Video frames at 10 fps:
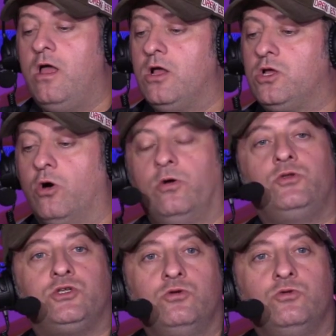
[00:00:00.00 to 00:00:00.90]
Go
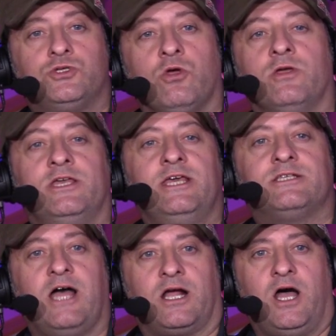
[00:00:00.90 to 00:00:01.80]
to
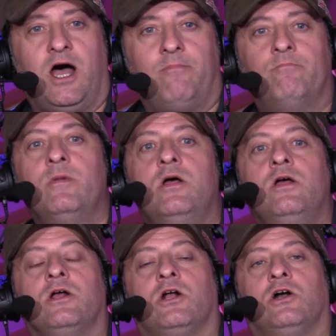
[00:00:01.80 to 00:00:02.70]
StogieGeeks.com,
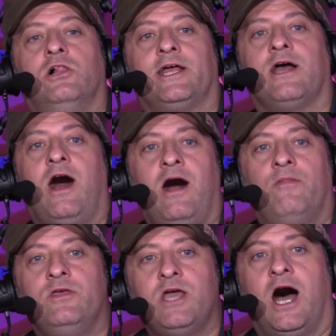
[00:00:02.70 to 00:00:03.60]
click on
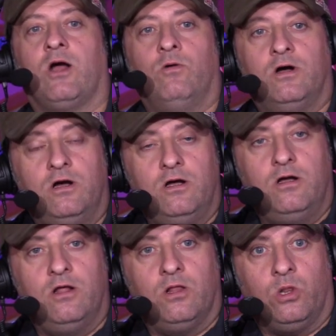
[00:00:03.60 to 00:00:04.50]
the Yagua
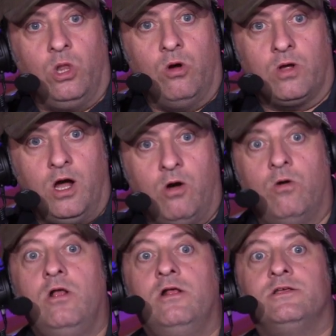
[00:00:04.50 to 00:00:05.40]
logo,
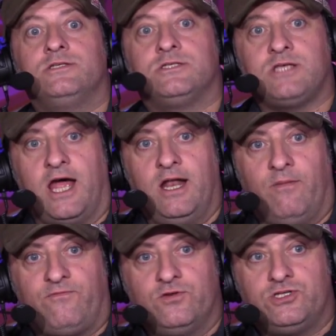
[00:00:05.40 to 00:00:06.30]
sign
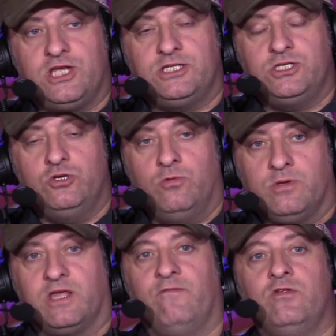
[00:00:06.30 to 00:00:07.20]
up for J.C. Newman,
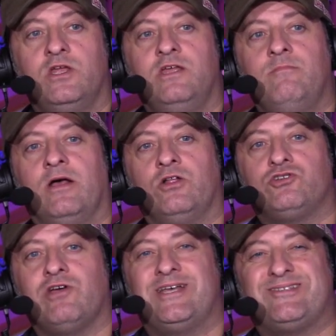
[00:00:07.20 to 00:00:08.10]
give them your email
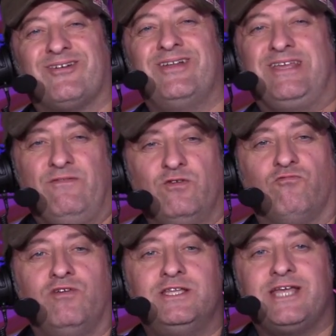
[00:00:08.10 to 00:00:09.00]
address. They're going to give you
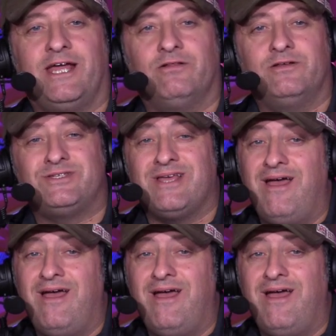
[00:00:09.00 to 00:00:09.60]
retailers.